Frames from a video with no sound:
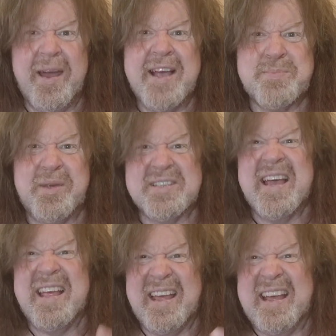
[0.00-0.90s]
worse, because
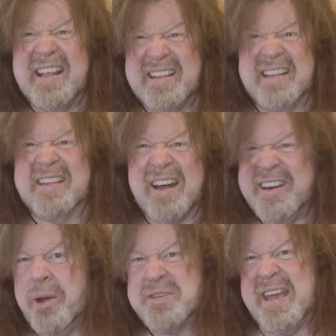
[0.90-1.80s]

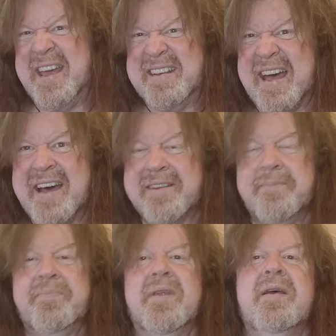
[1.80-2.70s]
Dario's her dad.
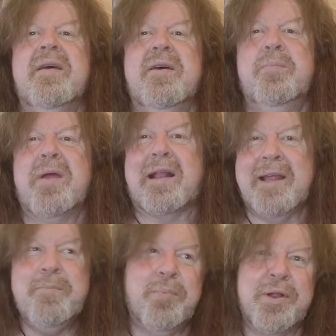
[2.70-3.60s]
But
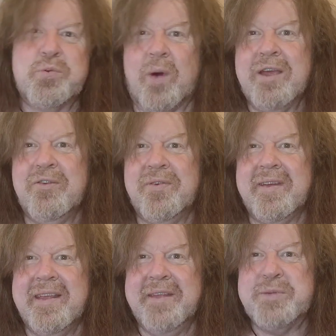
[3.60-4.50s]
Clint put his wife
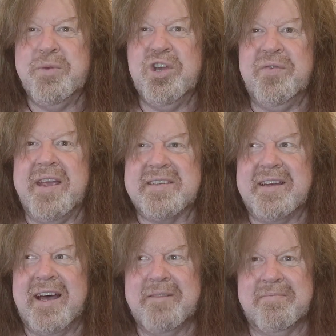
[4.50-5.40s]
in these movies
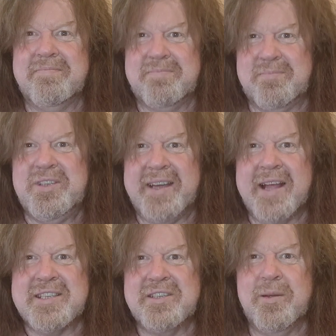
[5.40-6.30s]
and she
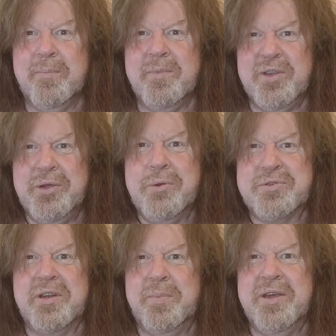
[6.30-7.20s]
gets
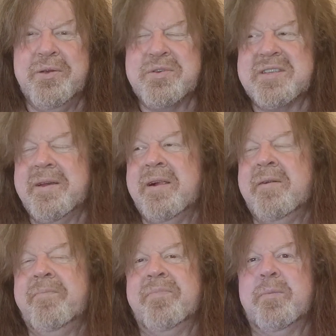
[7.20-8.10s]
used and abused.
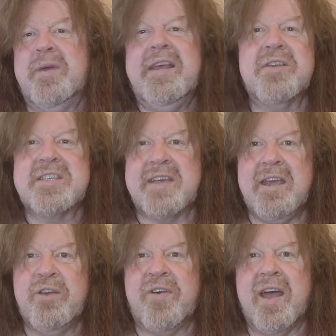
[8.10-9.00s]
But he'll
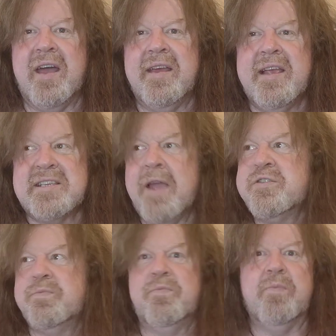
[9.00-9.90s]
save her. He
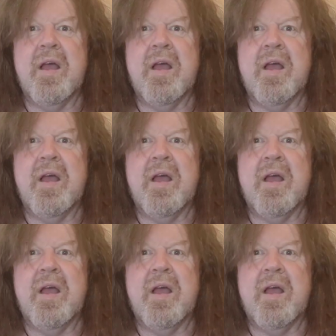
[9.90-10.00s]
saves